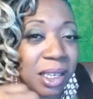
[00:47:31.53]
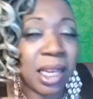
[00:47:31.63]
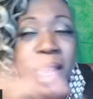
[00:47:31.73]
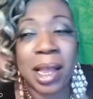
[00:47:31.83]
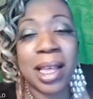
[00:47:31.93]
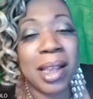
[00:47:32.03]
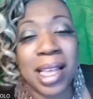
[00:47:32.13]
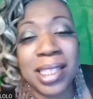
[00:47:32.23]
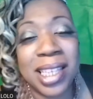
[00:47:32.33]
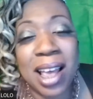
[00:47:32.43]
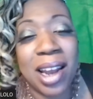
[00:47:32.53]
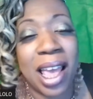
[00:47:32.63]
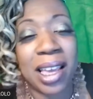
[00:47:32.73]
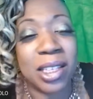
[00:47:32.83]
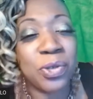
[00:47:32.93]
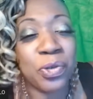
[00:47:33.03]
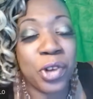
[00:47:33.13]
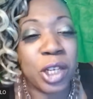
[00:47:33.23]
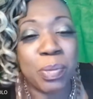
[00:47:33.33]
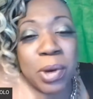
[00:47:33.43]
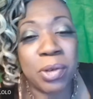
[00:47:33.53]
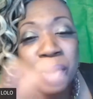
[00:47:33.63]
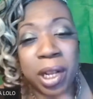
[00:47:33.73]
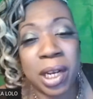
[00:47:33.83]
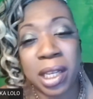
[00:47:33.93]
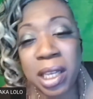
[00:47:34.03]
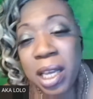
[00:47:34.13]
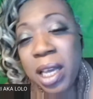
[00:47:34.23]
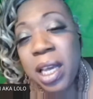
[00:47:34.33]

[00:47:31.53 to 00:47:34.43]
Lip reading: And I sound like he's French, but really,